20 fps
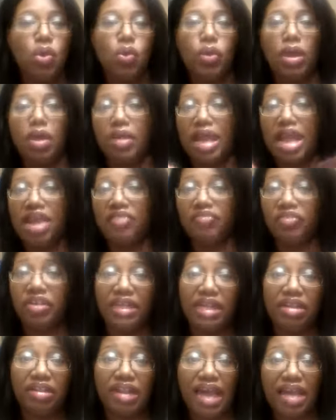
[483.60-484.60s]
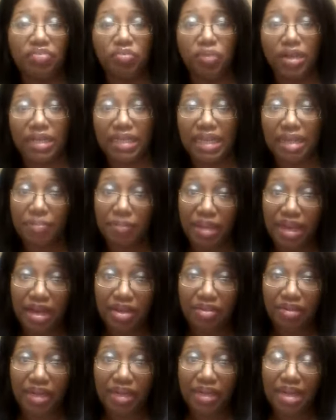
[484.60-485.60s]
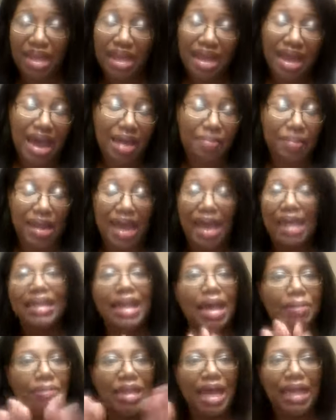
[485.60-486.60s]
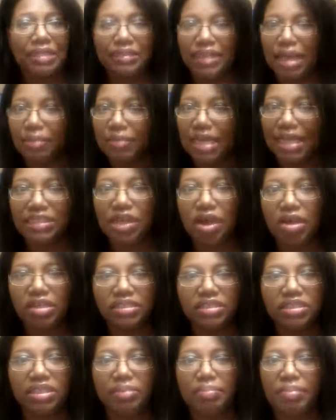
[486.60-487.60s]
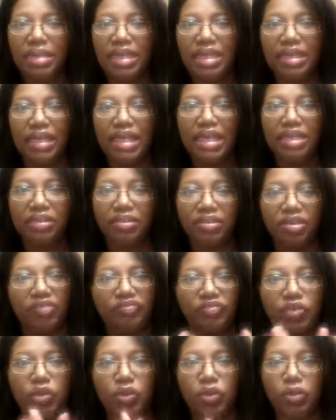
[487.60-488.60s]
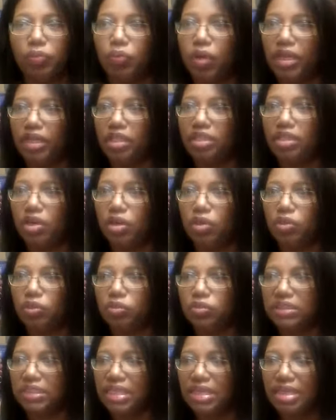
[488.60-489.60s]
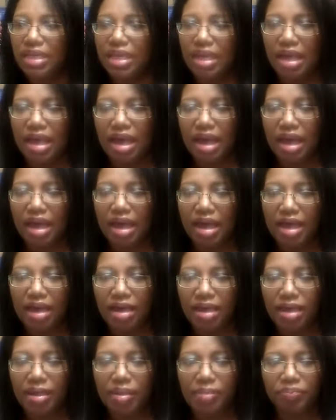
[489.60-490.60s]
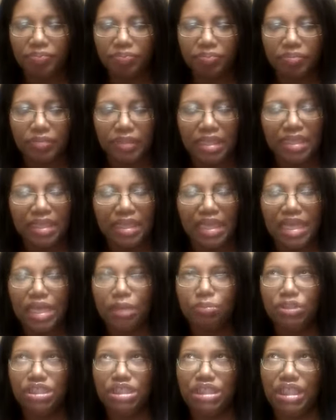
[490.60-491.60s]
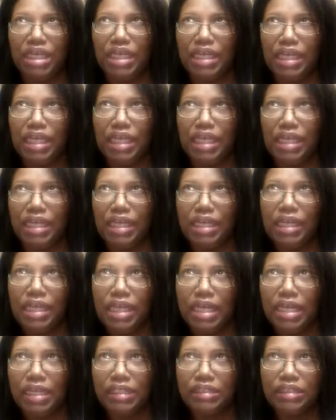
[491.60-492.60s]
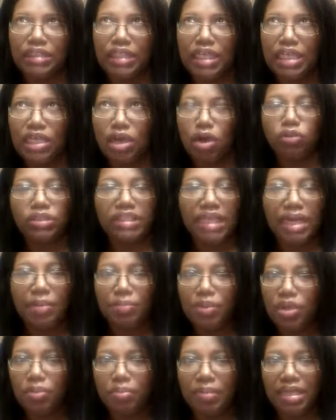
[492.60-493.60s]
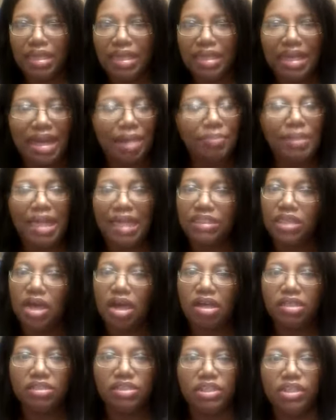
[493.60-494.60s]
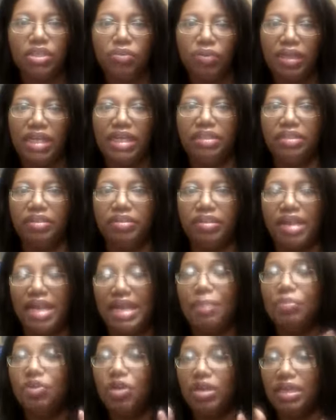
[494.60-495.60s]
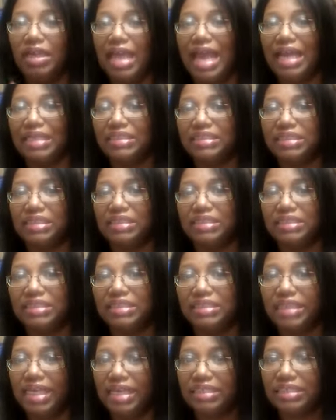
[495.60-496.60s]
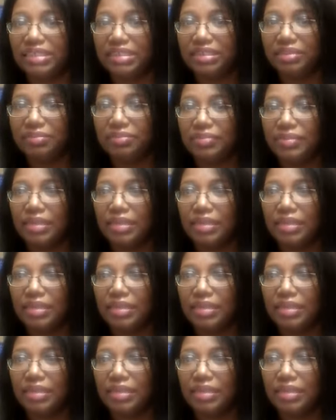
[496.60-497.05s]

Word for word: who don't ever in their life want to get married. I'm not, and I'm not, and I'm not talking to the men either. If you're one of those um, MG, TOW men, I'm not talking to you either. And I'm going to actually discuss